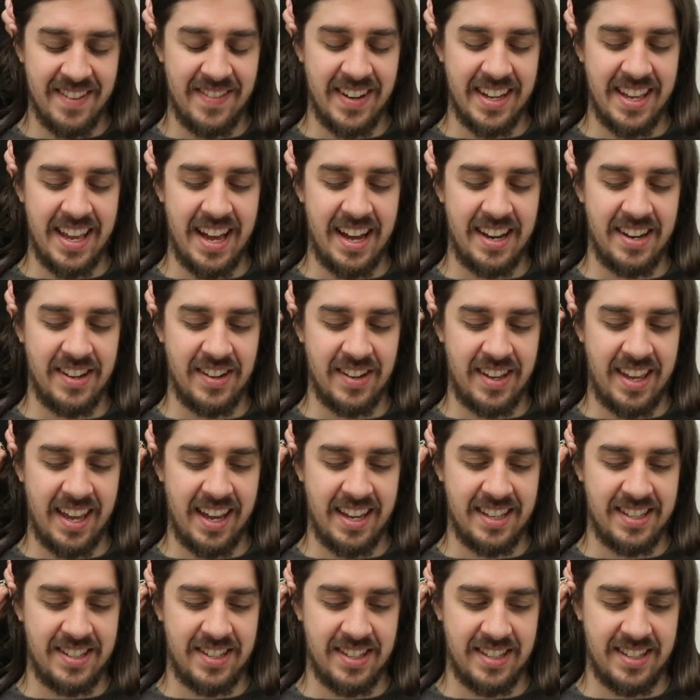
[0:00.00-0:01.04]
But yeah, no,
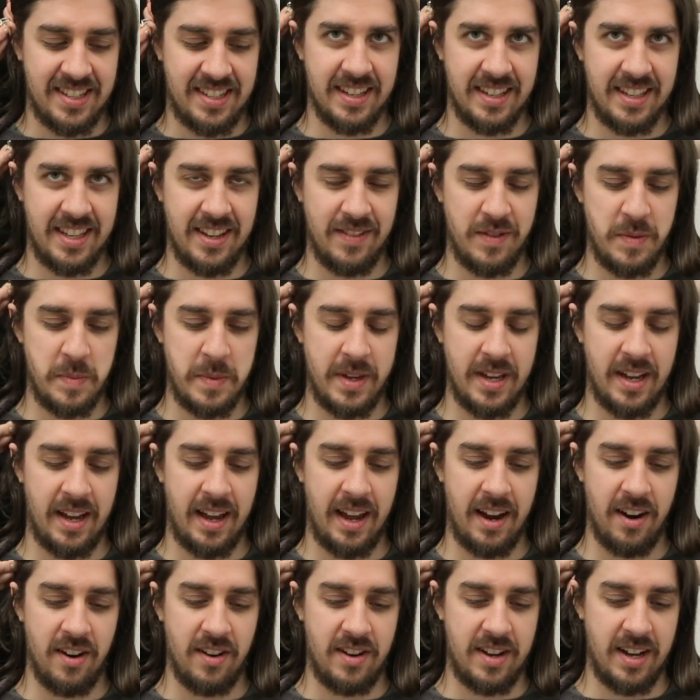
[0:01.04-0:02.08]
Kate's just giving me a
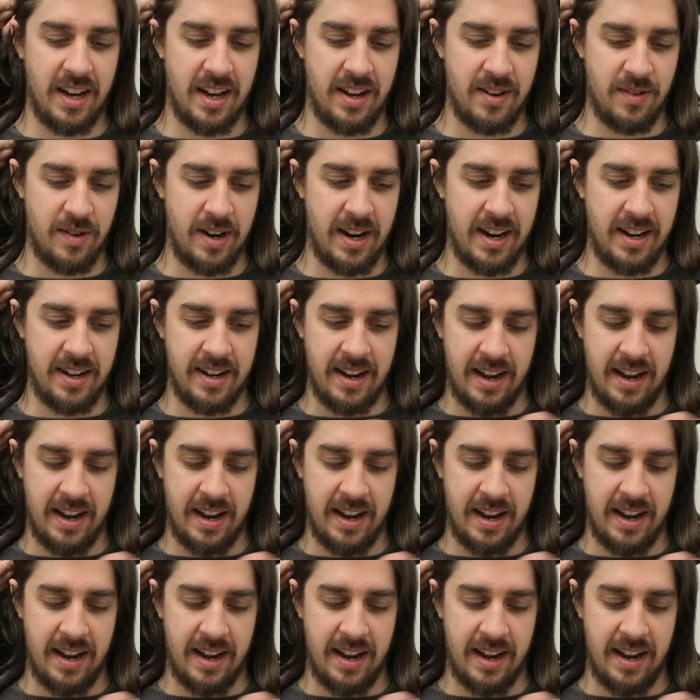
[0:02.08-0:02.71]
haircut right